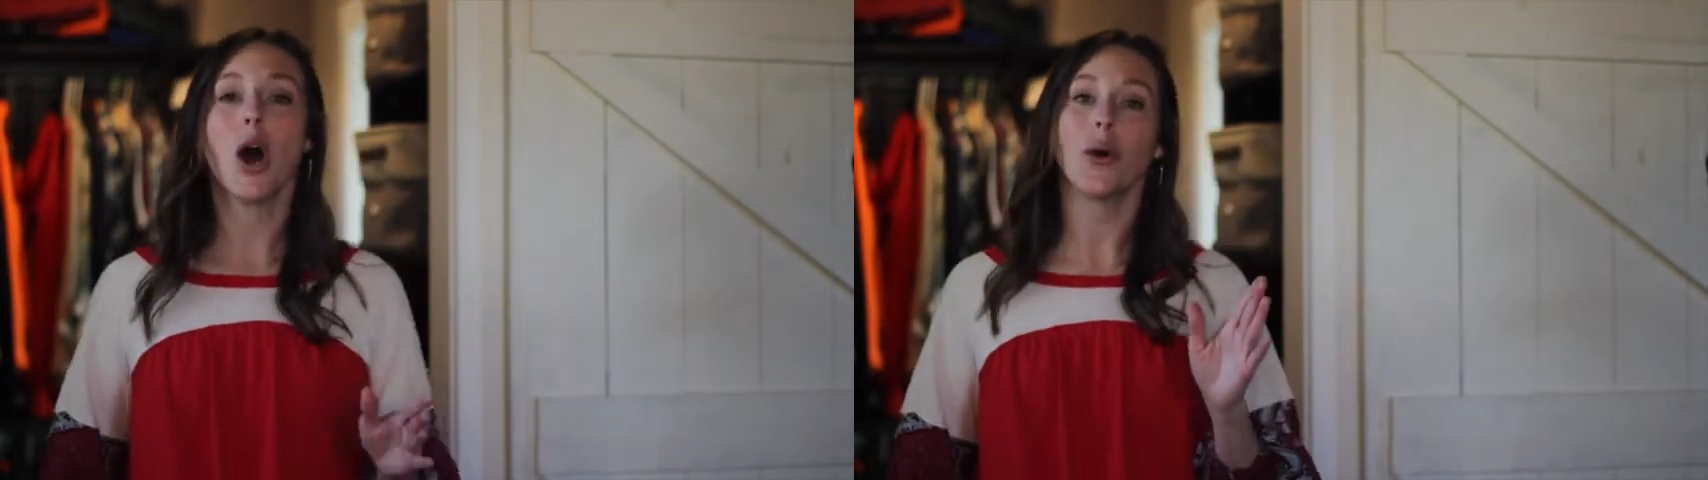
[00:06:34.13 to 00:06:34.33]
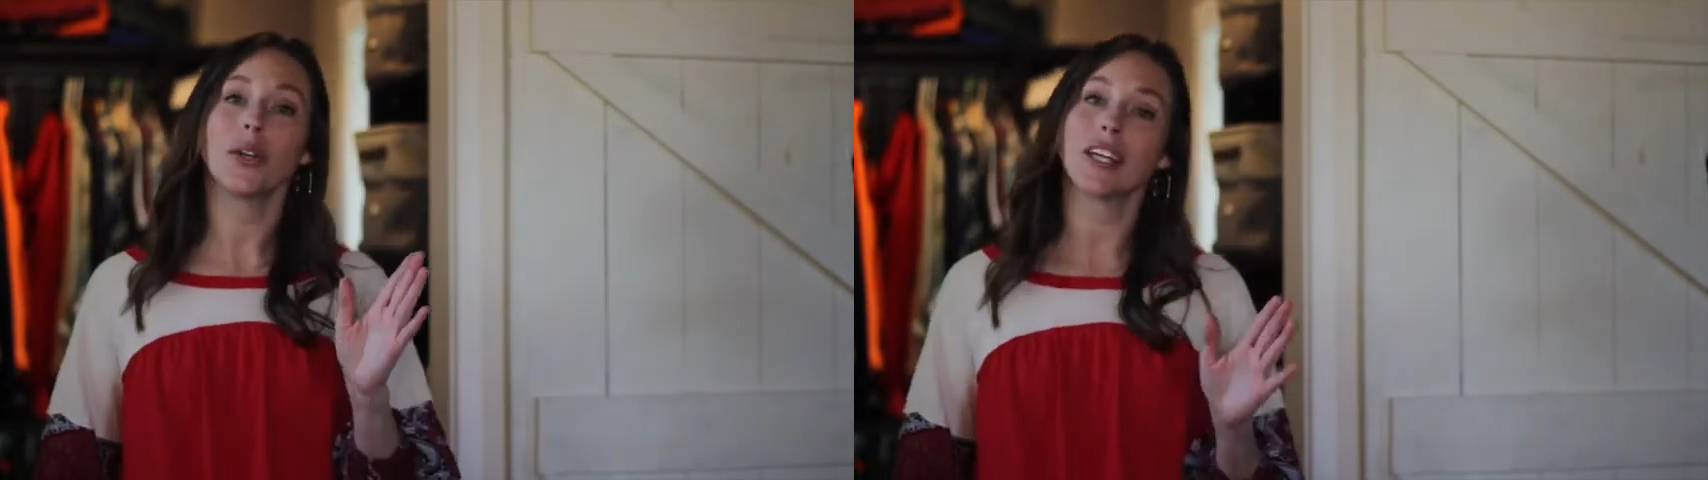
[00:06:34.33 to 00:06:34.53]

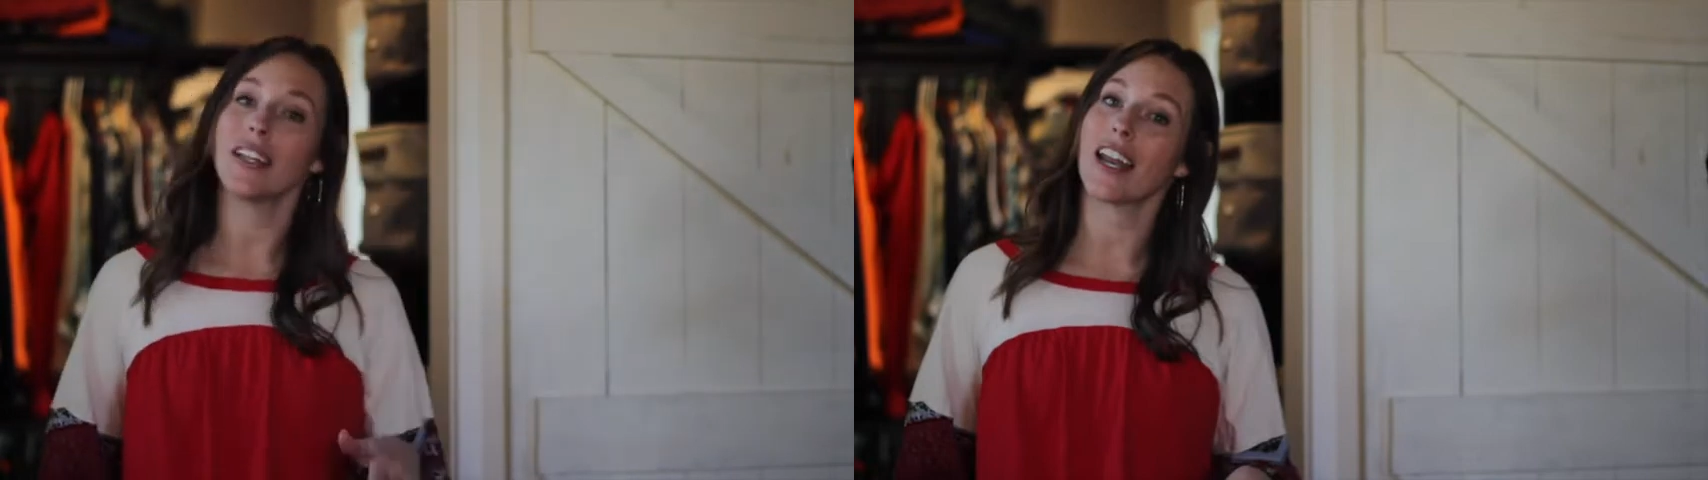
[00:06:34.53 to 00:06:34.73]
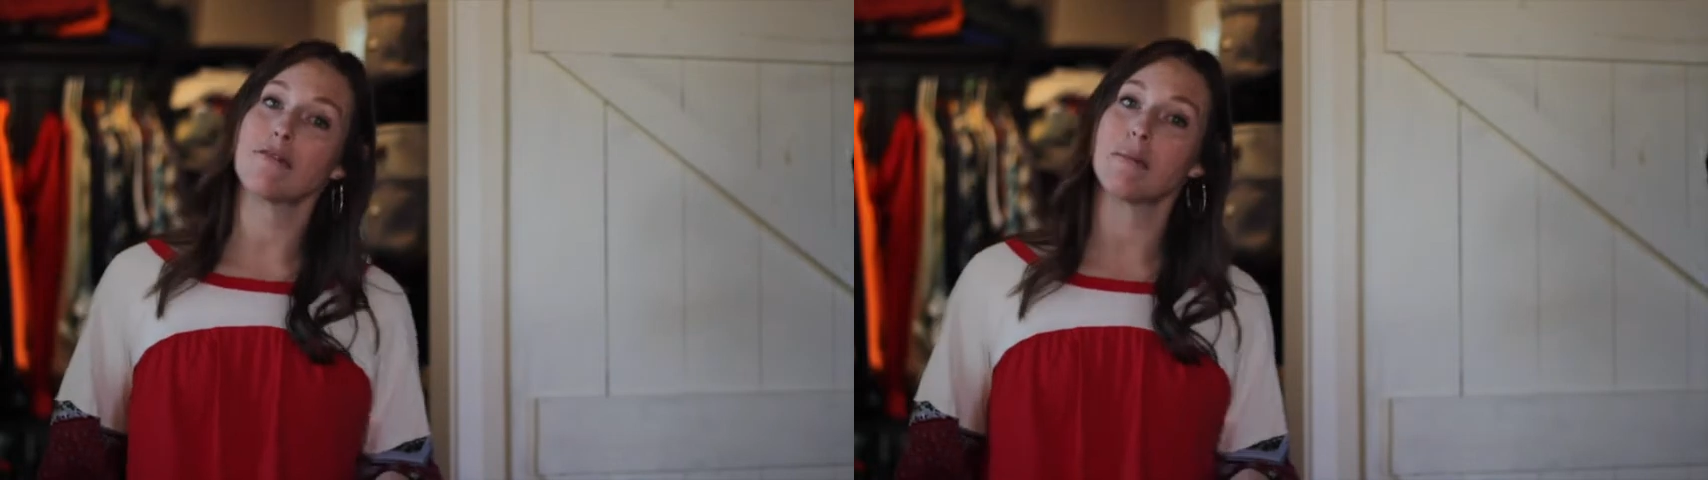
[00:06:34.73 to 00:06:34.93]
owning a
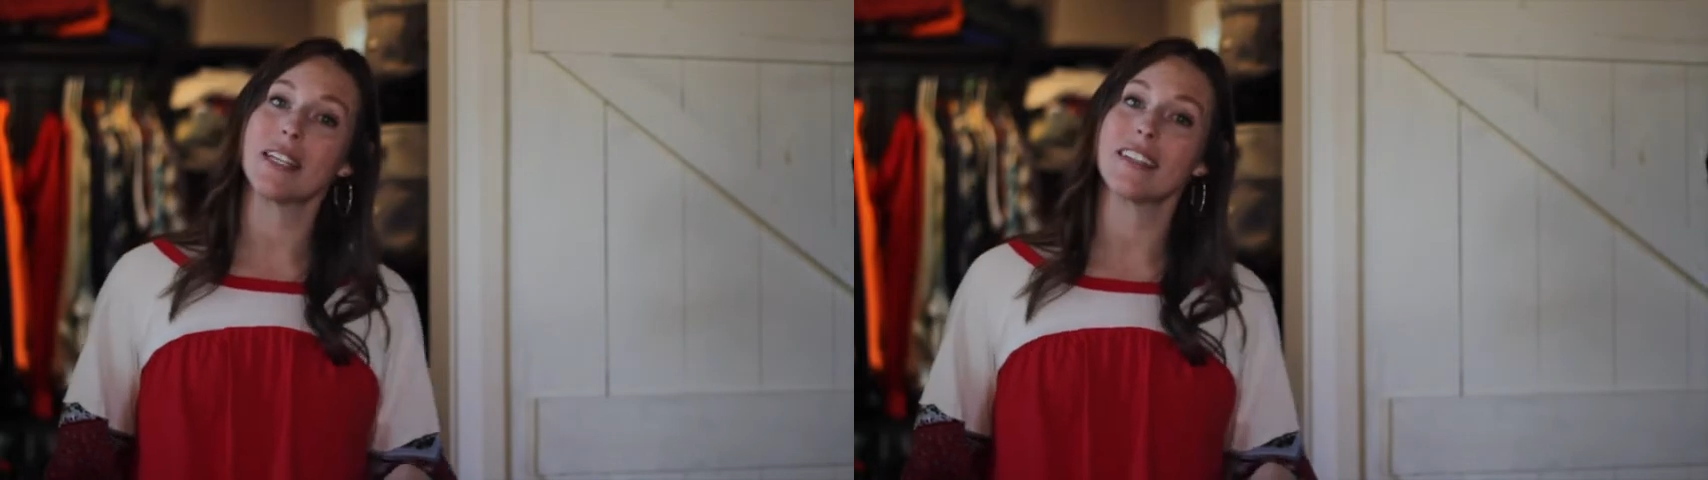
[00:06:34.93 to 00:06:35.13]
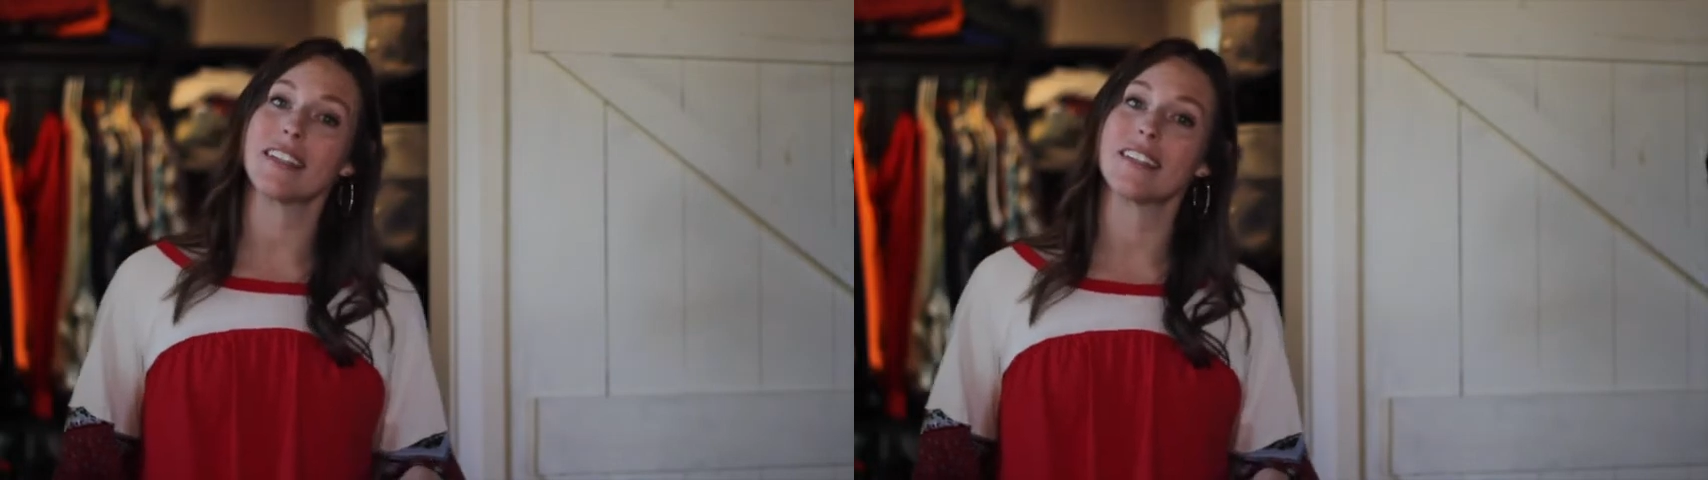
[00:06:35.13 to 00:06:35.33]
lot of
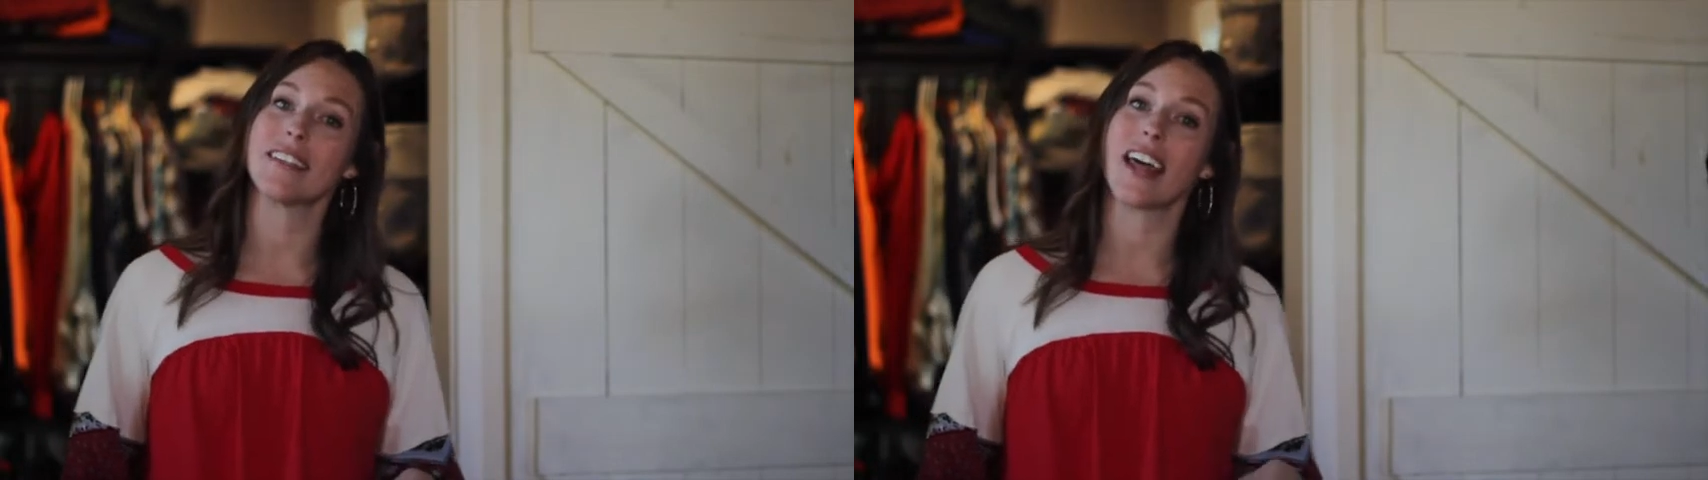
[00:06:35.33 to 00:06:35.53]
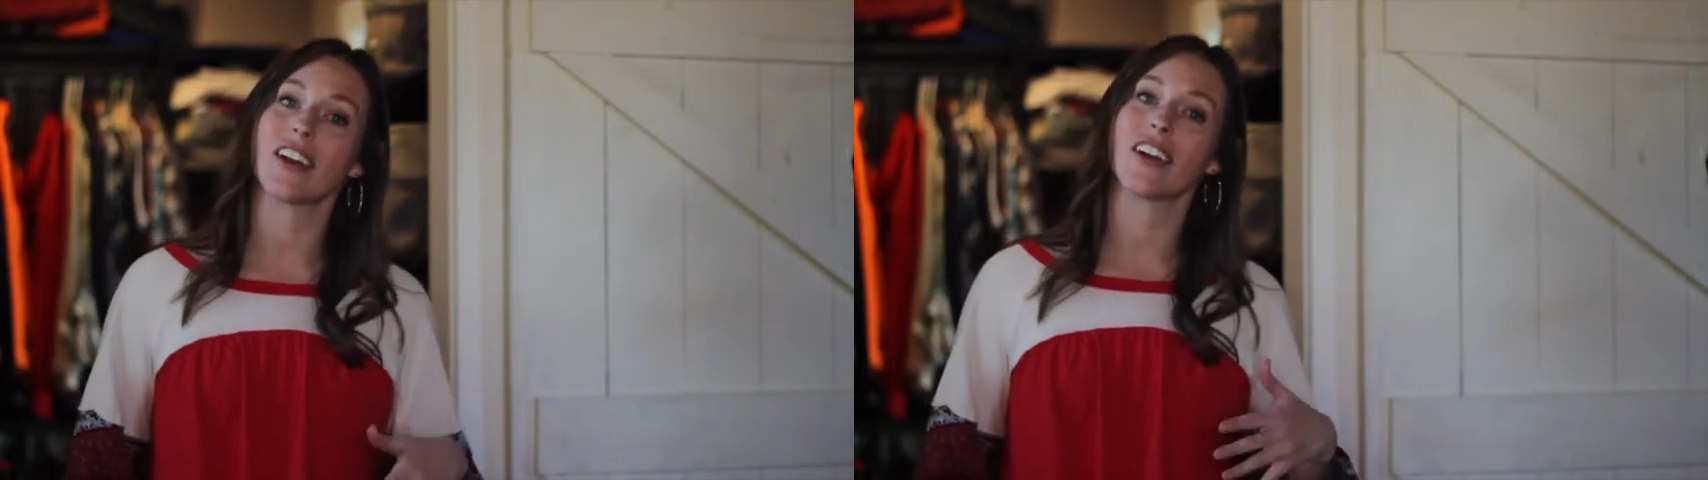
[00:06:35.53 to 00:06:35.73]
pieces
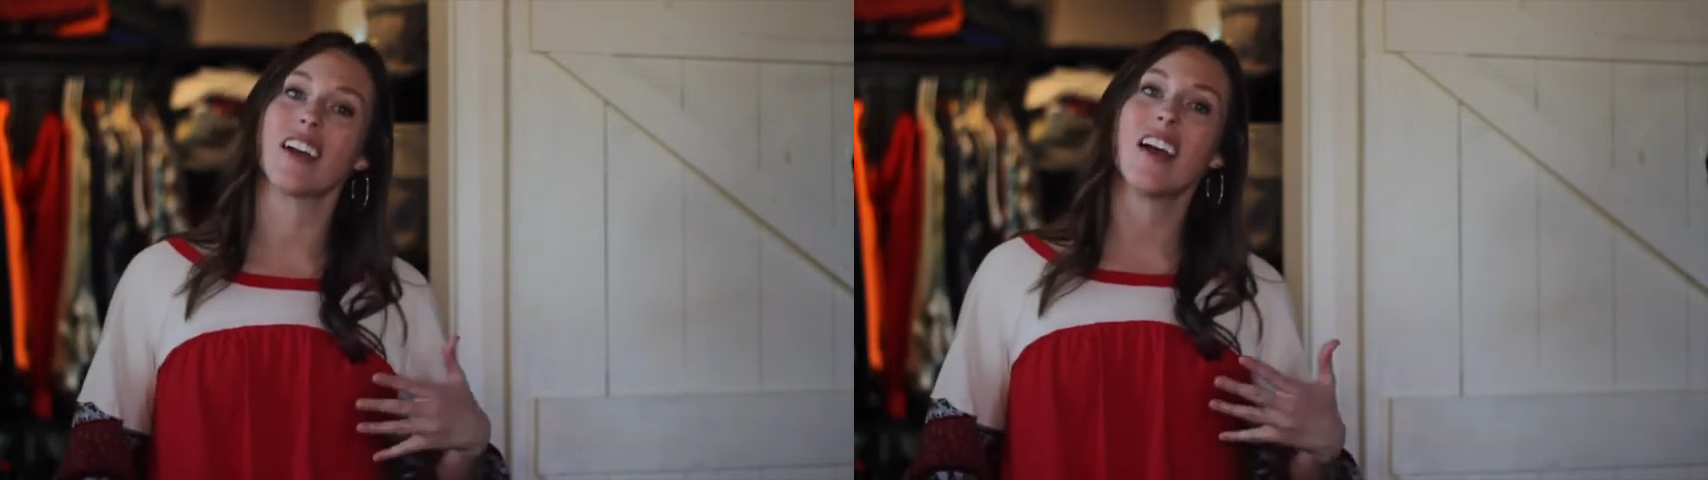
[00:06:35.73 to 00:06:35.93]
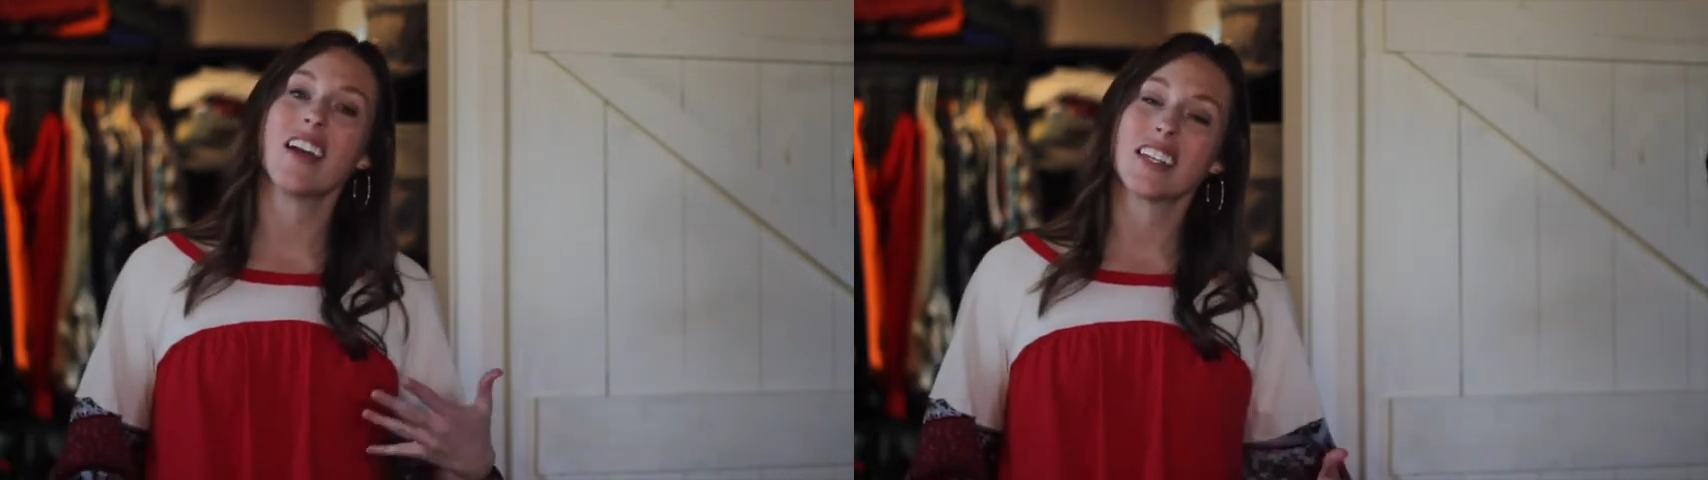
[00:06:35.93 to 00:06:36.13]
that are